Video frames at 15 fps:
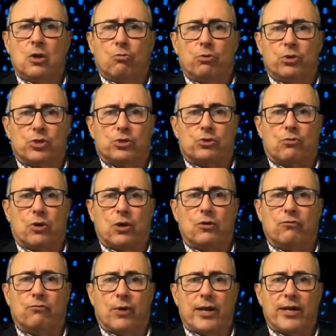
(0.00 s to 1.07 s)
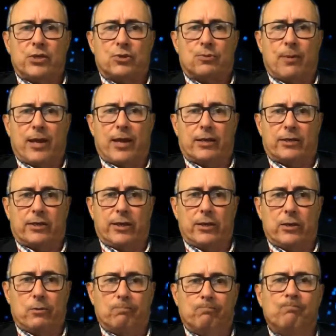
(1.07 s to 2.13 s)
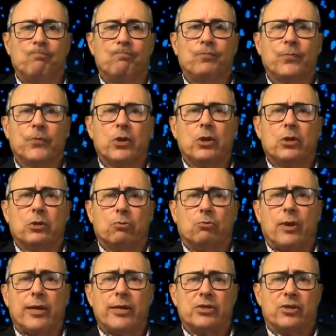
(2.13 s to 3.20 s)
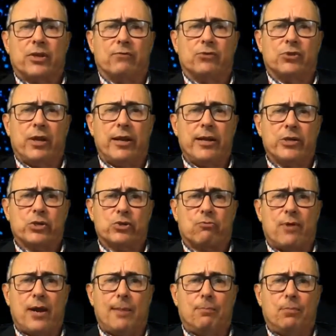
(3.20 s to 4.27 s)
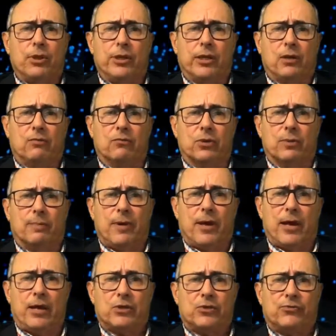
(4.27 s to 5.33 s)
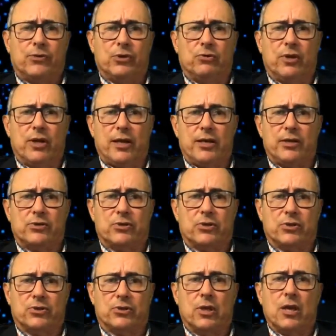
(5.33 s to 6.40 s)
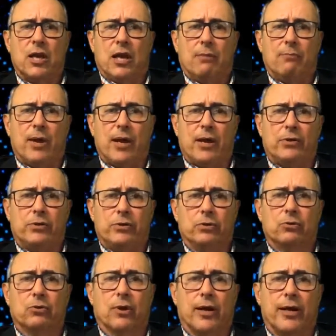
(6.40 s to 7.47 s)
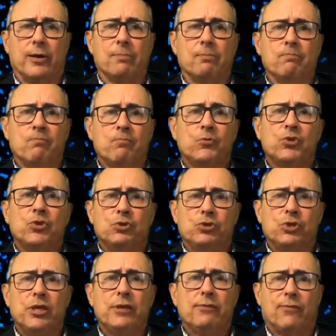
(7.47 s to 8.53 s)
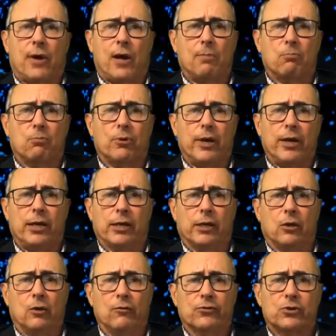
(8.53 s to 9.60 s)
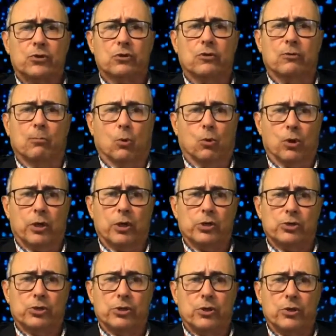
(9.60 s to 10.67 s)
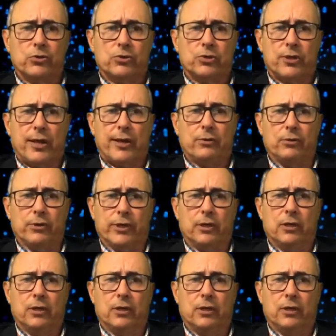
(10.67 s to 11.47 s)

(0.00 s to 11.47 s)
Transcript: which drove rates back down. Rates have changed rapidly over the past few days, says Matthew Graham, Chief Operating Officer of Mortgage News Daily.